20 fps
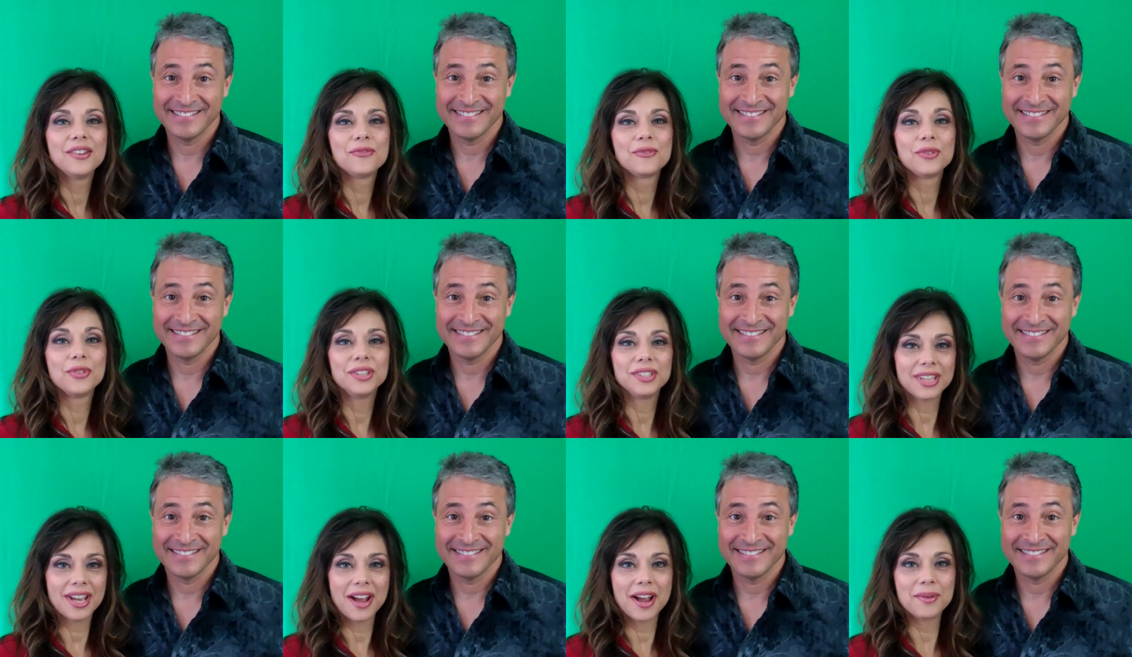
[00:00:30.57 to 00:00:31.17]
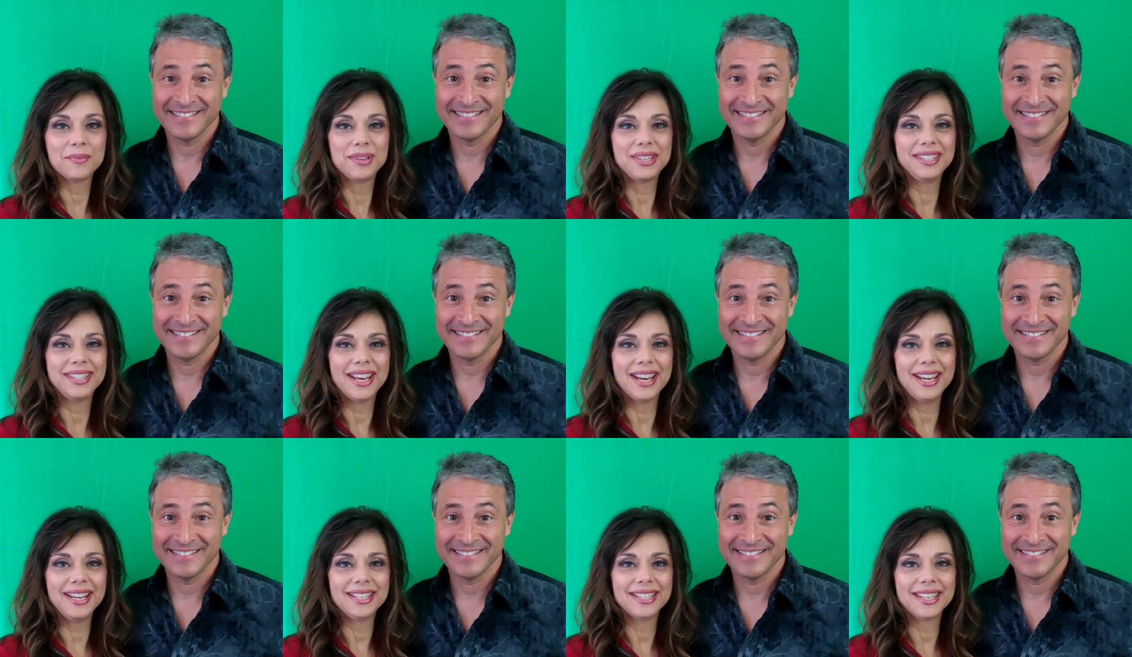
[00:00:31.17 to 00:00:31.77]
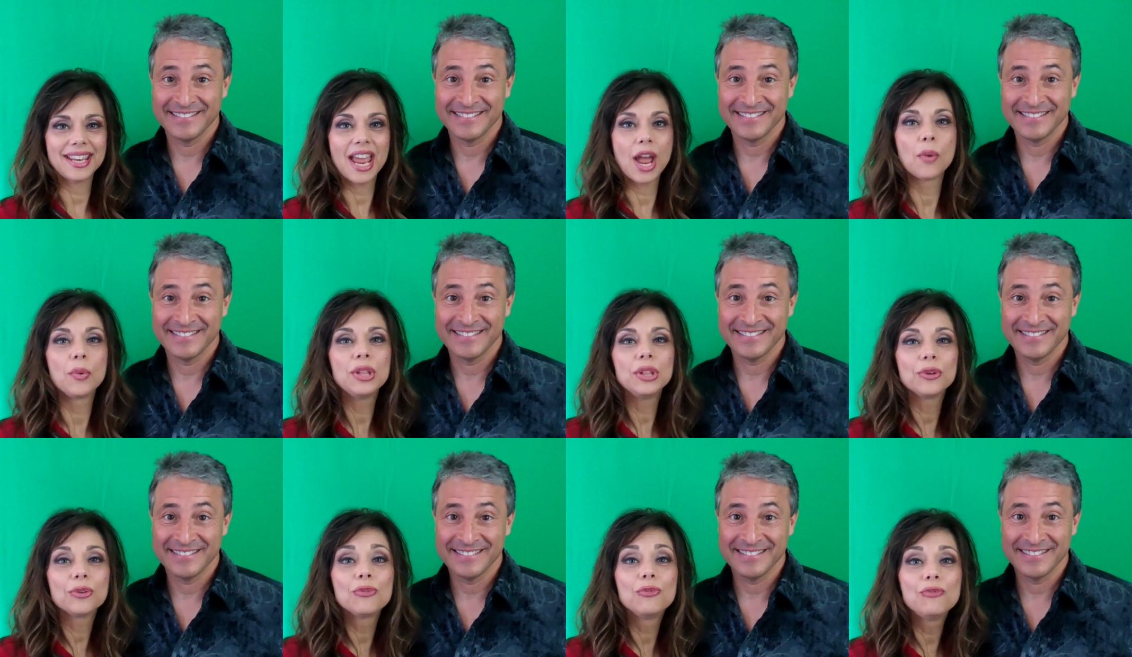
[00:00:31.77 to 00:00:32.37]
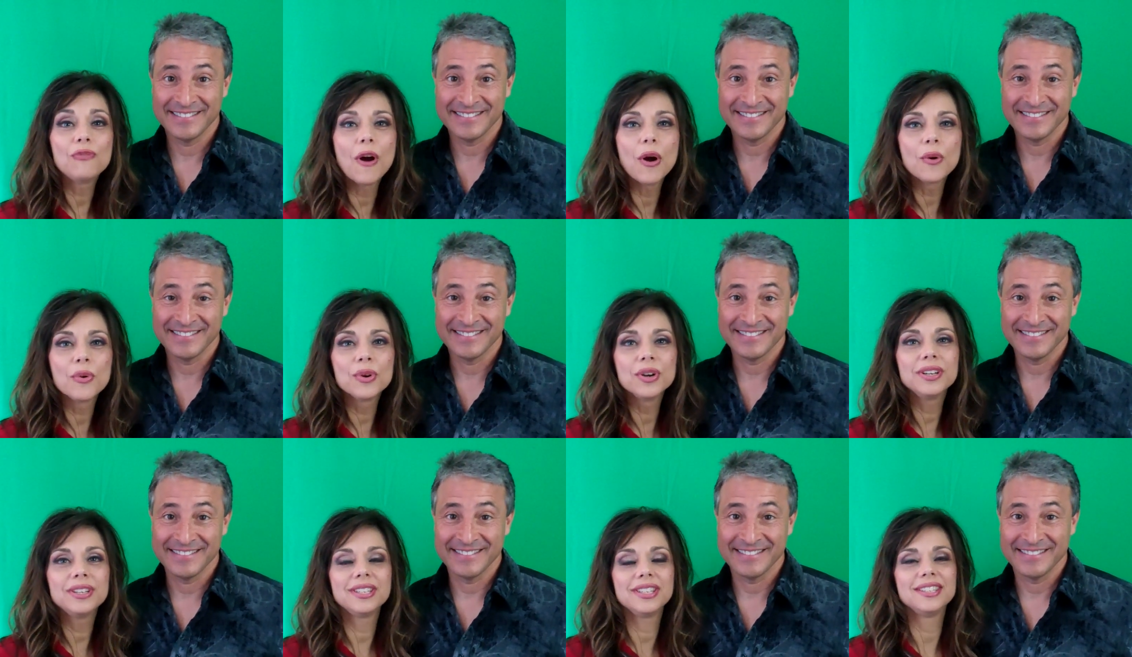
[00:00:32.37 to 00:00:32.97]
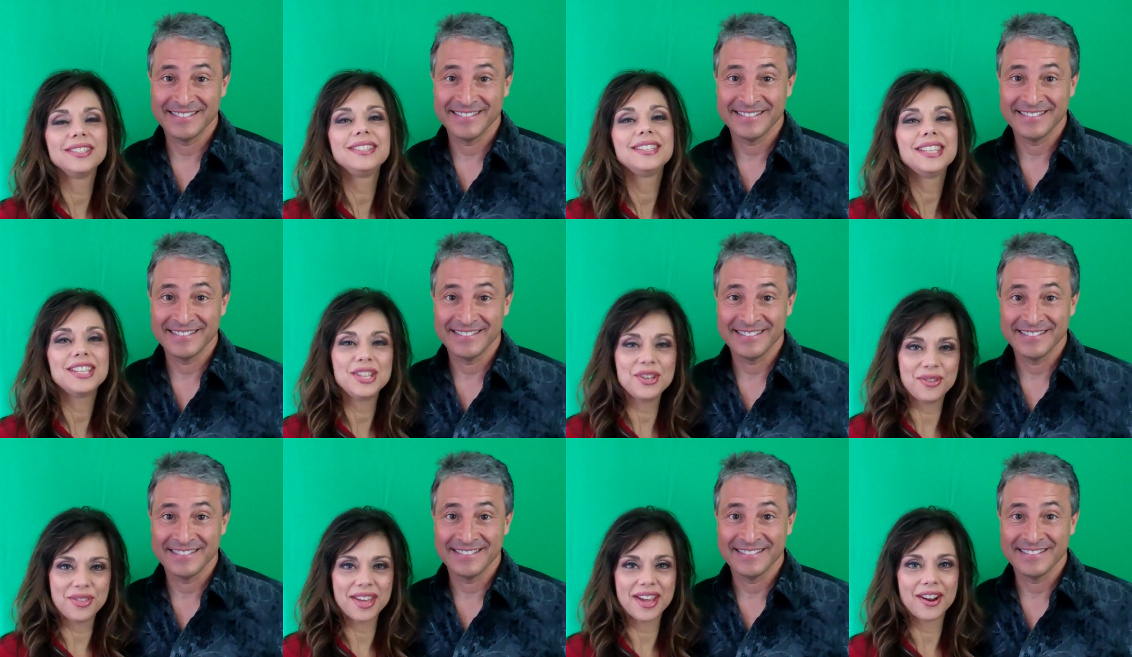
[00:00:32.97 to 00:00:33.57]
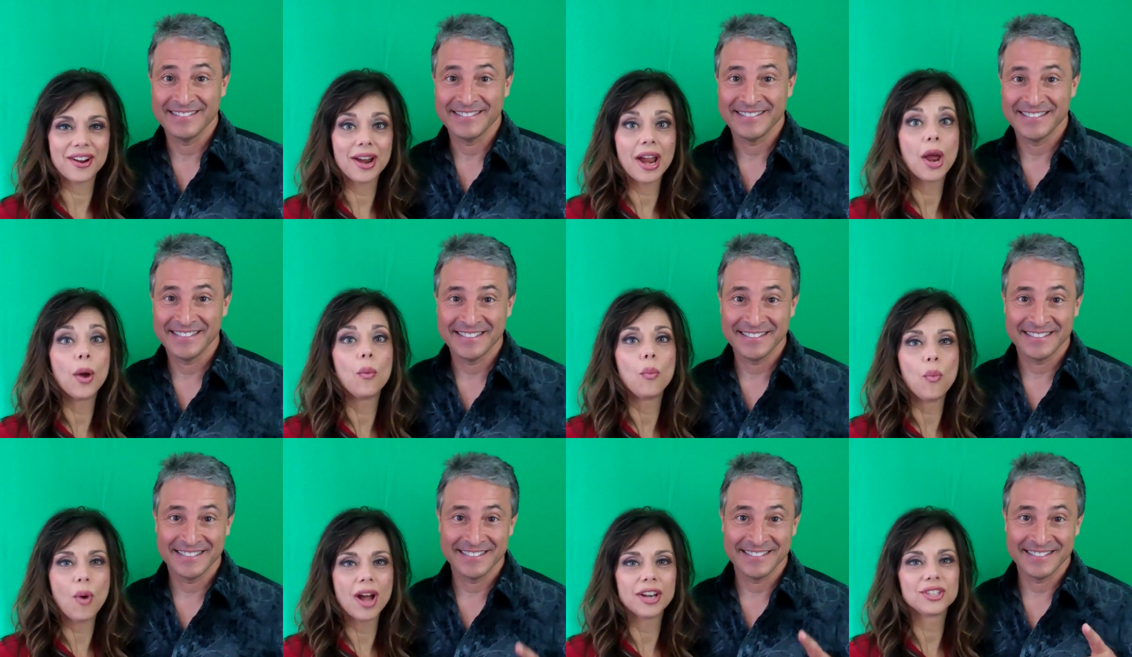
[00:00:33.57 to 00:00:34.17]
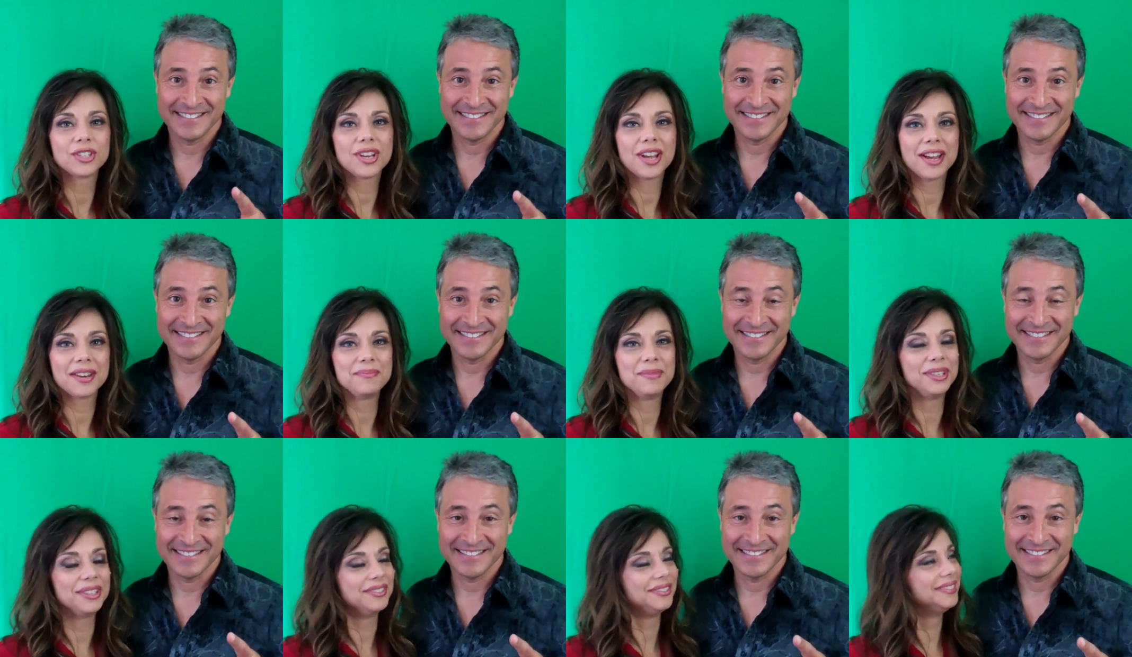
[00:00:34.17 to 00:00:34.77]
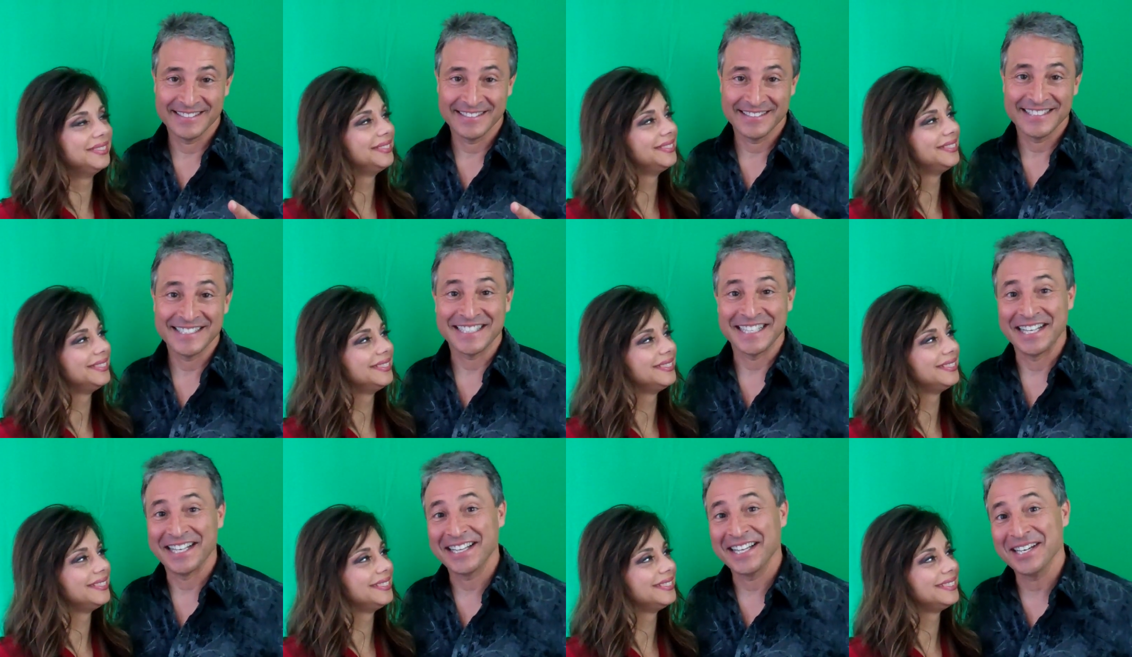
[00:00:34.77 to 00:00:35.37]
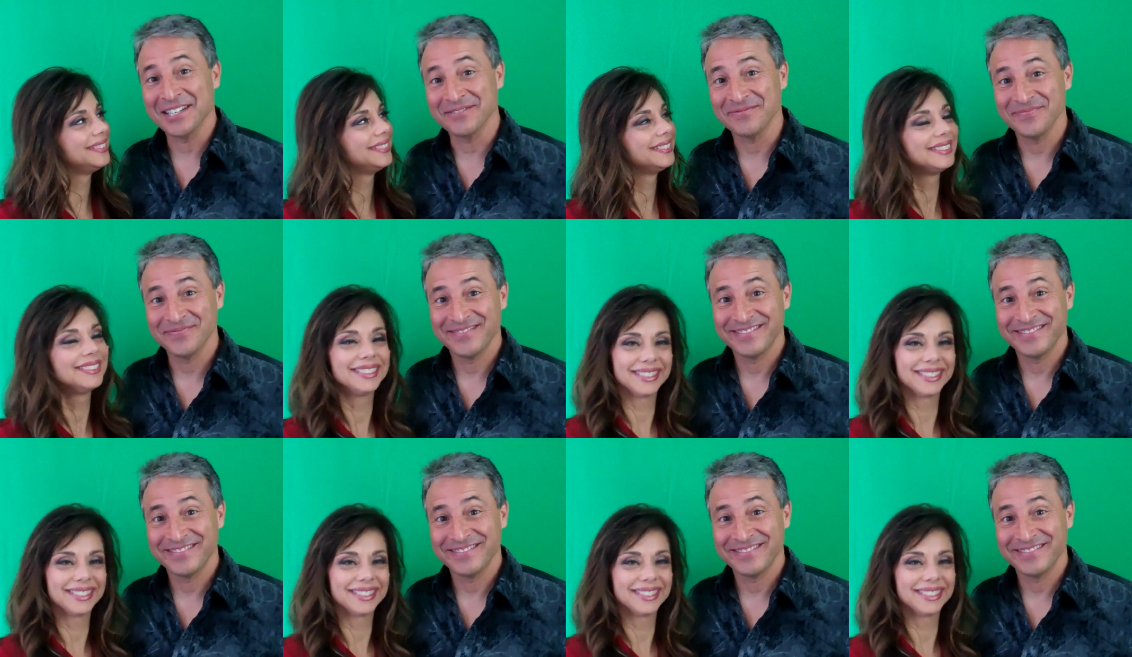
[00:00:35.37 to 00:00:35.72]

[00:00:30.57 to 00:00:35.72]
Speaker 1: for the time and date, and we look forward to seeing you there and watch God move.
Speaker 2: See you there.